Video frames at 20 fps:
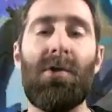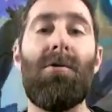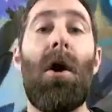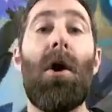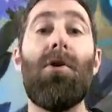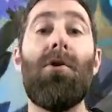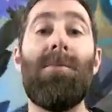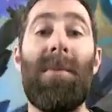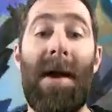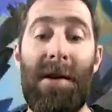on your
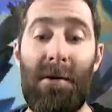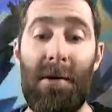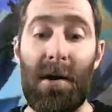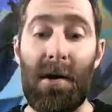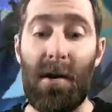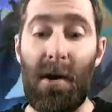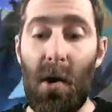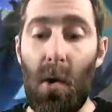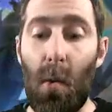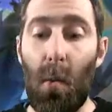own
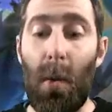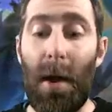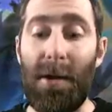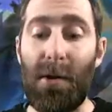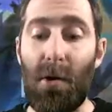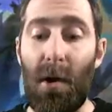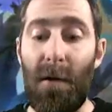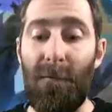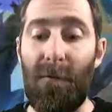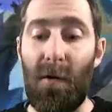merit when
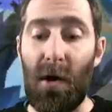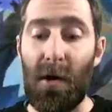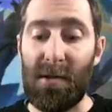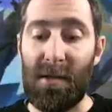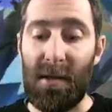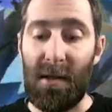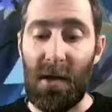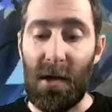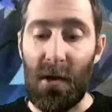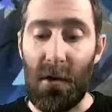you are
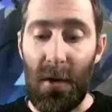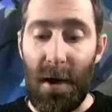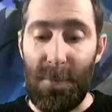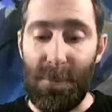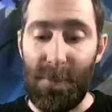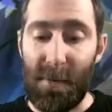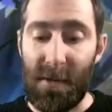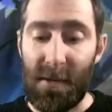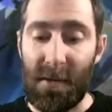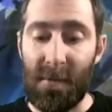versing the
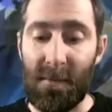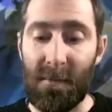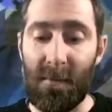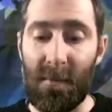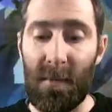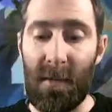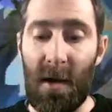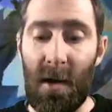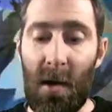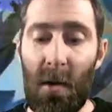creeps,
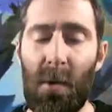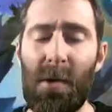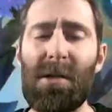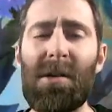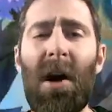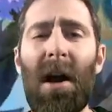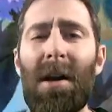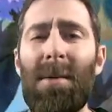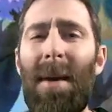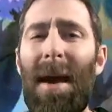
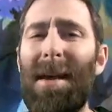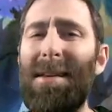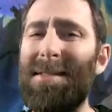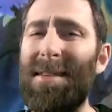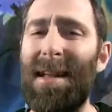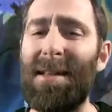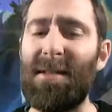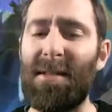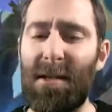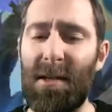which kind of makes
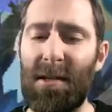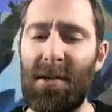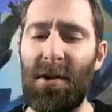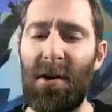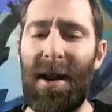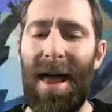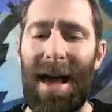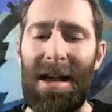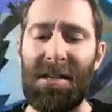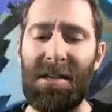sense because you're
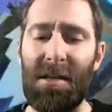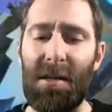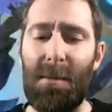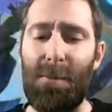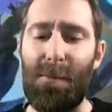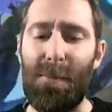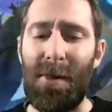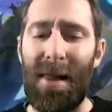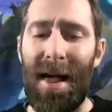not actually